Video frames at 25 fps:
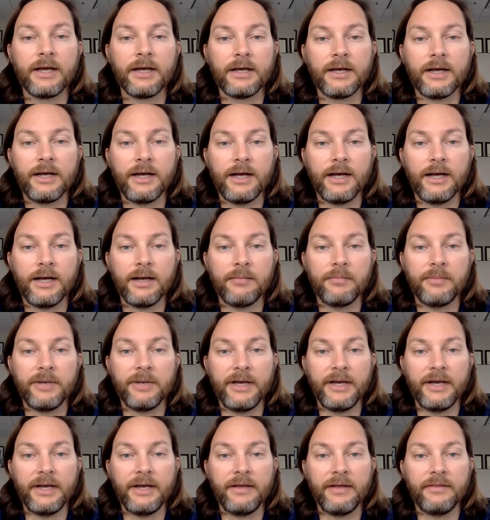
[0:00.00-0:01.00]

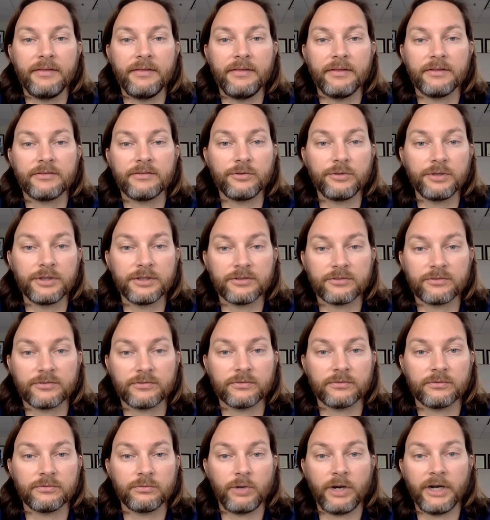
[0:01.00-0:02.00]
And the
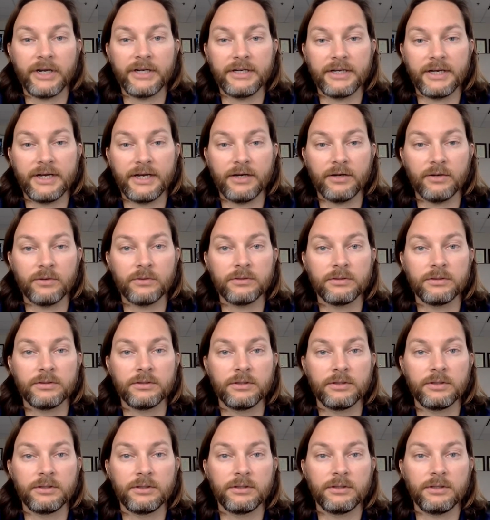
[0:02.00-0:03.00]
students write down,
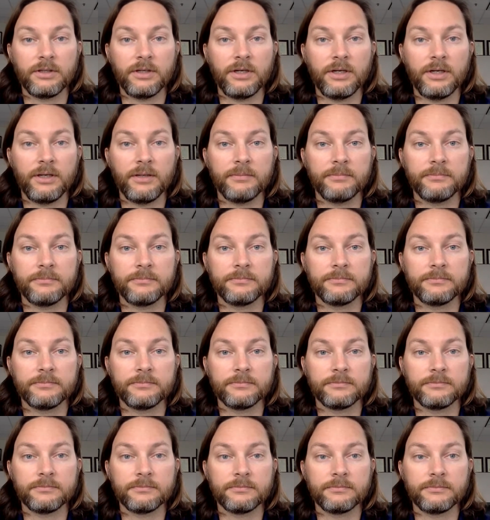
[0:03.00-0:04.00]
the
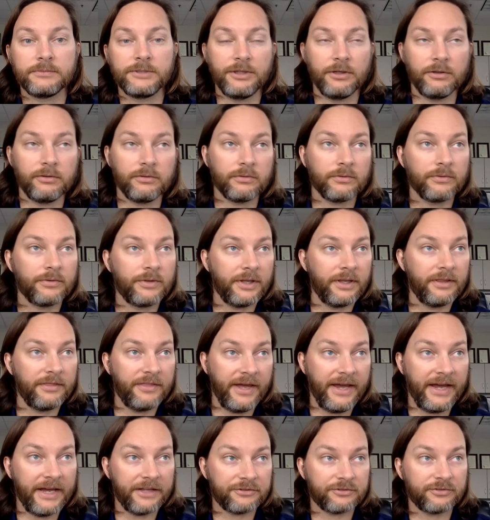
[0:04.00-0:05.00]

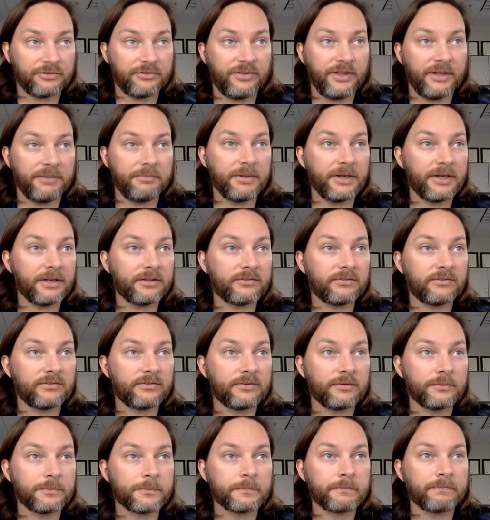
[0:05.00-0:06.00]
answers they
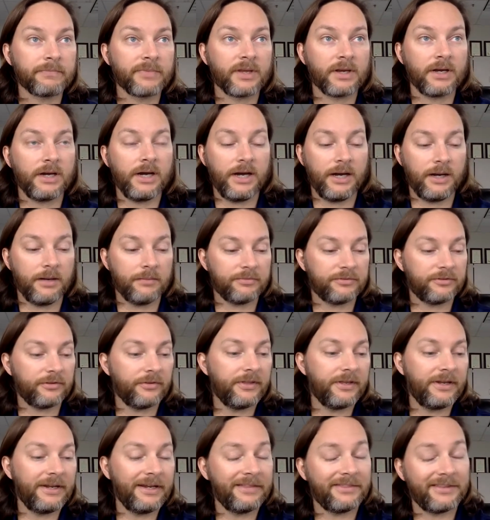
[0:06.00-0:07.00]
missed, so
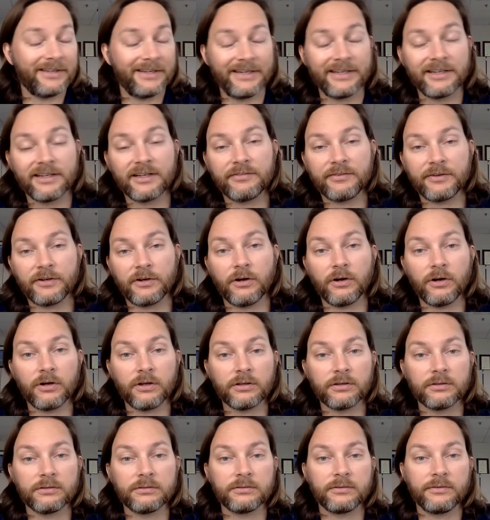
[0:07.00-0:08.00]
that at the end of it
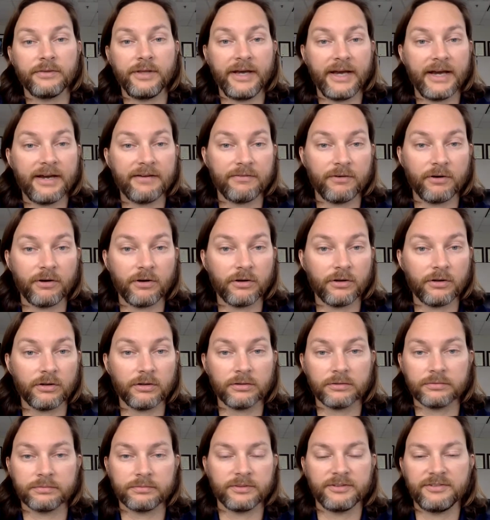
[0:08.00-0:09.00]
all, they have
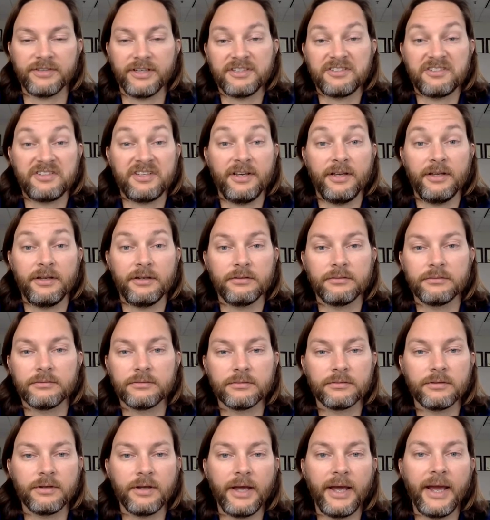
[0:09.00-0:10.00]
all, let's say, 10
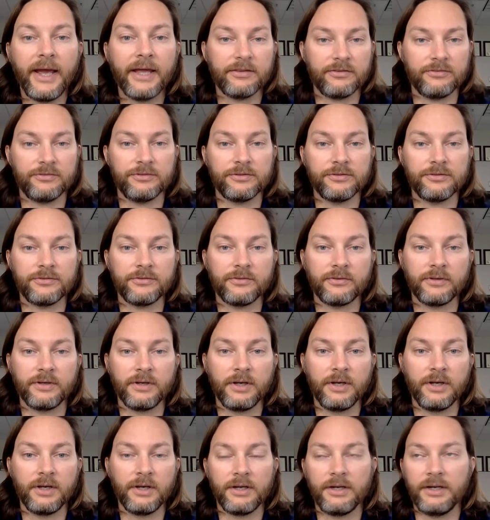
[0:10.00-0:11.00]
answers.
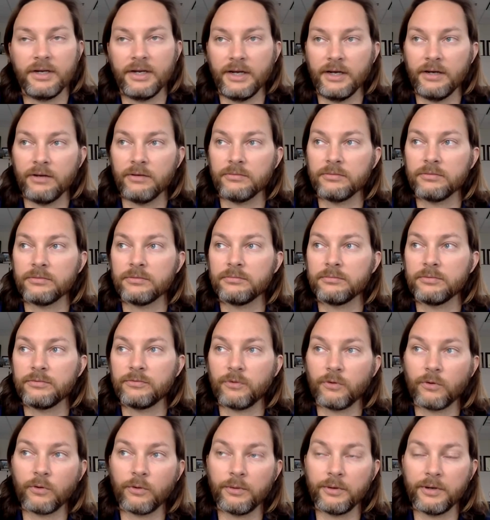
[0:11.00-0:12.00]
Now,
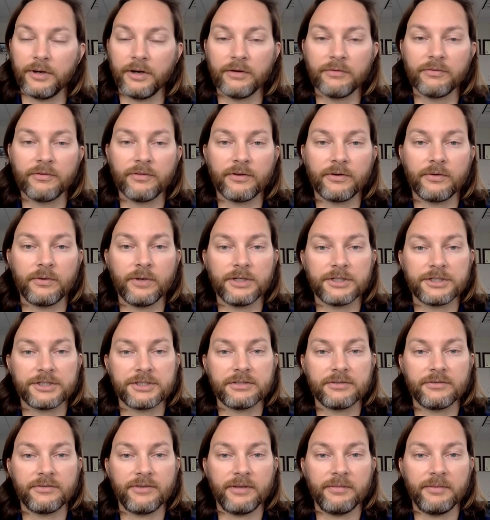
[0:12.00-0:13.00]
before we went over the
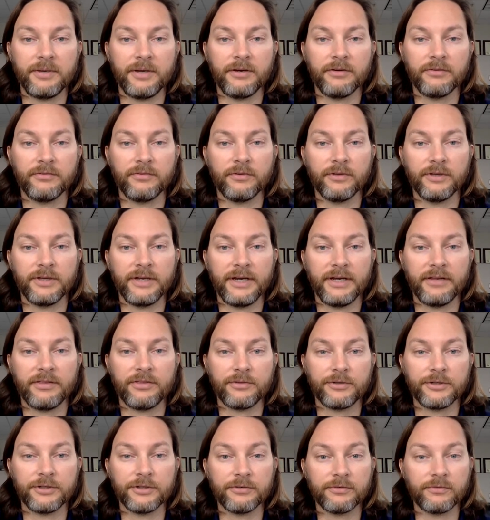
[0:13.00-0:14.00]
questions, they may have only had
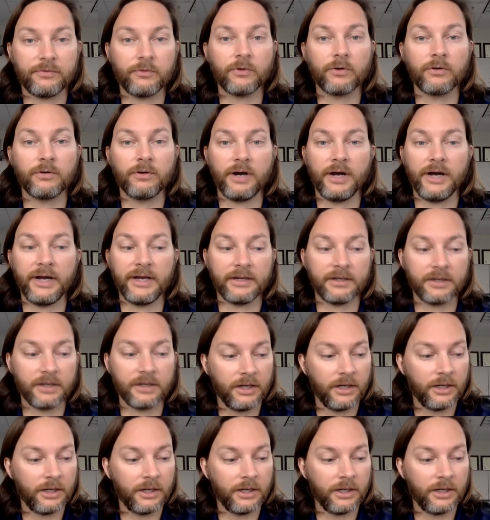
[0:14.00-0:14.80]
3 or 4 right.